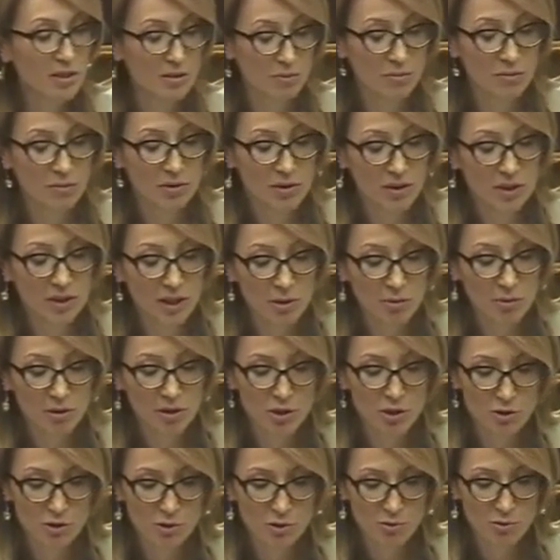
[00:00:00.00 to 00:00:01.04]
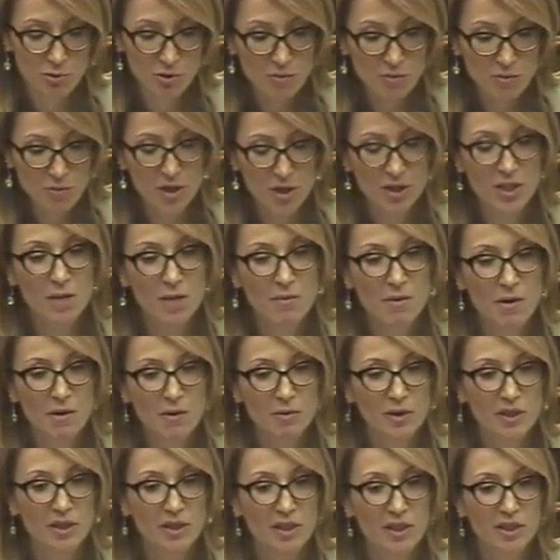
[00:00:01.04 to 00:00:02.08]
but this time it may
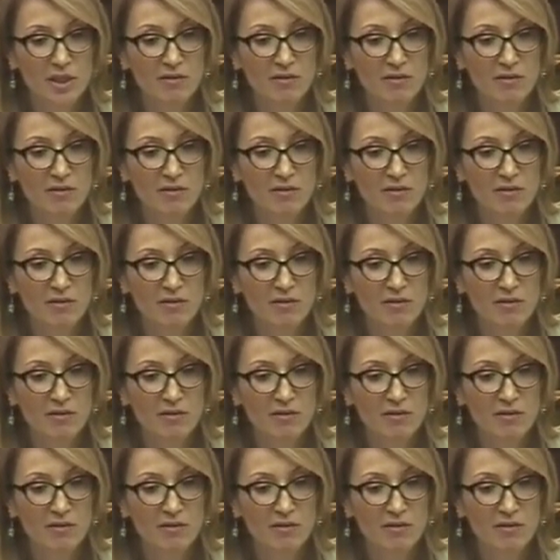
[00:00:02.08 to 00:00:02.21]
be